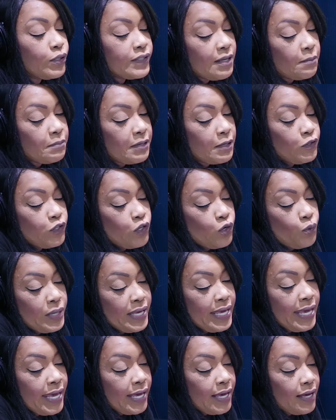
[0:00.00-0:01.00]
know, sometimes, you know,
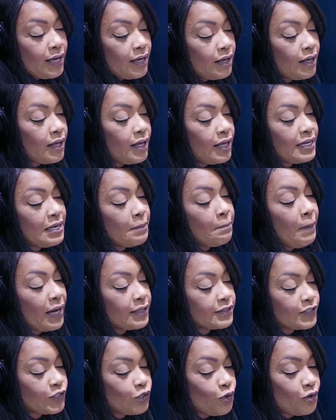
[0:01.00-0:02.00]
we hear the
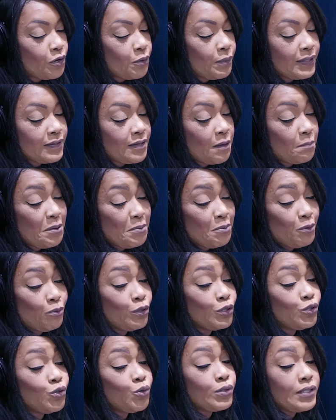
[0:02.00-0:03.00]
backstory where some people
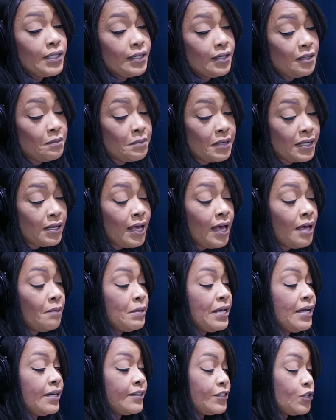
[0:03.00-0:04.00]
will tote a little bit
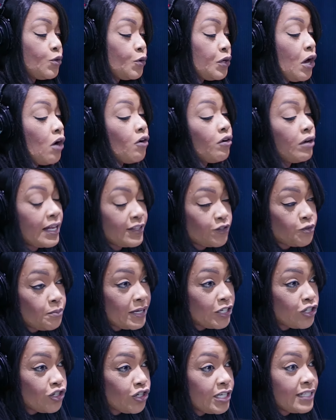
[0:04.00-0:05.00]
because, you know, you're, as you
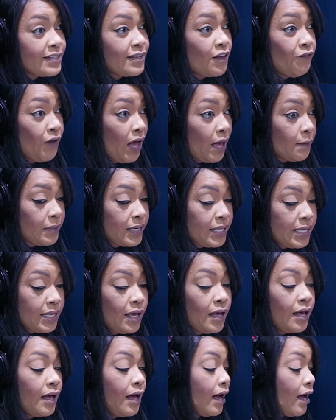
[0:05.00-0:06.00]
mentioned, is a family
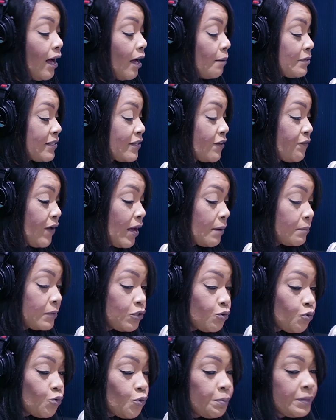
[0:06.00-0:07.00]

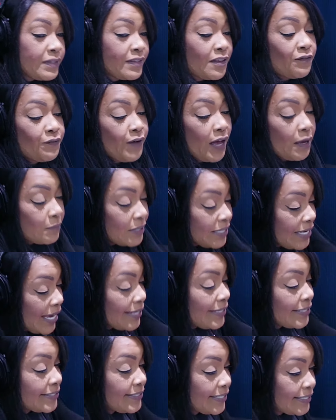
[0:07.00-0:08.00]

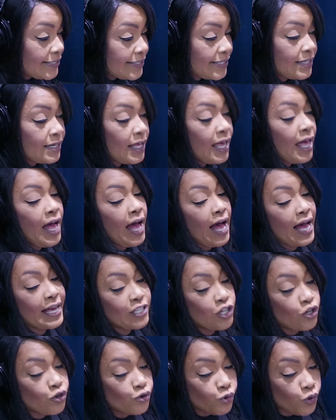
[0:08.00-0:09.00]
kind of setting.
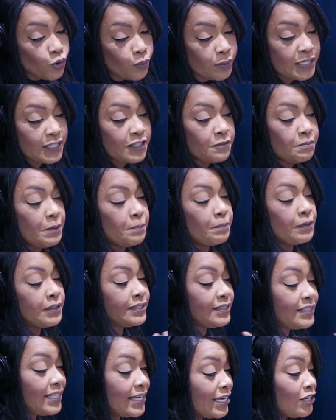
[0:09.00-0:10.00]
And you grow with these people
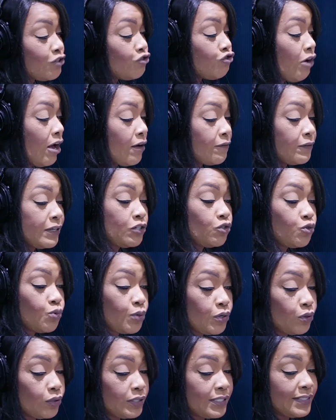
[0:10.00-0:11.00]
singing, traveling,
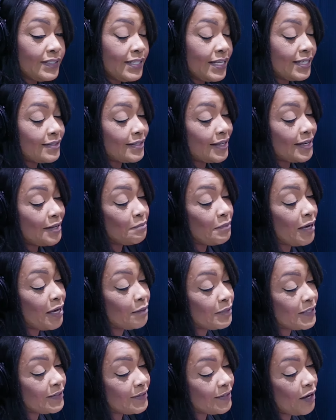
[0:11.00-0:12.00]
doing all these things, and then
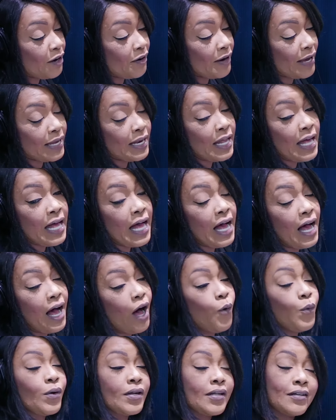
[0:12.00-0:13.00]
bam, you say, all right,
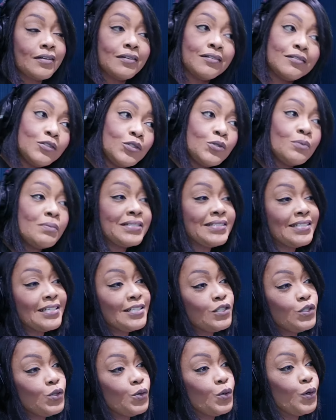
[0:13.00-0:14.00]
I want to do my
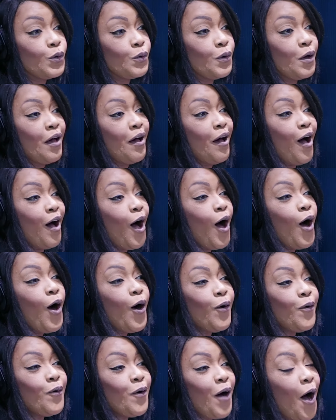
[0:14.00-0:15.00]
thing solo.
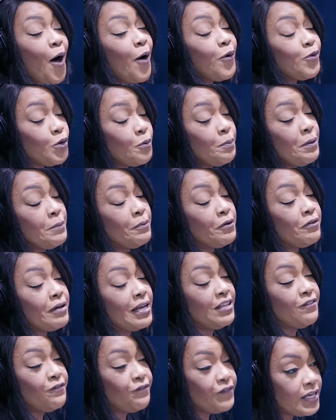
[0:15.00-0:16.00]
How do people
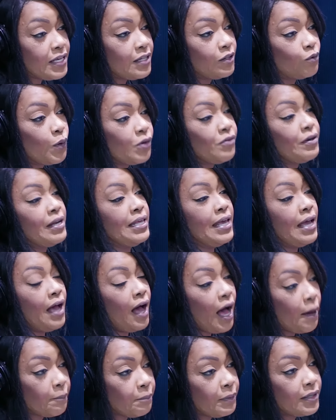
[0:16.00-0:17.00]
really feel? What really
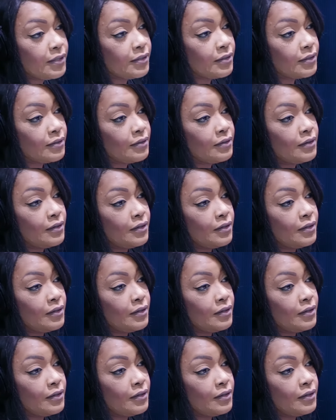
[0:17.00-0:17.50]
happened?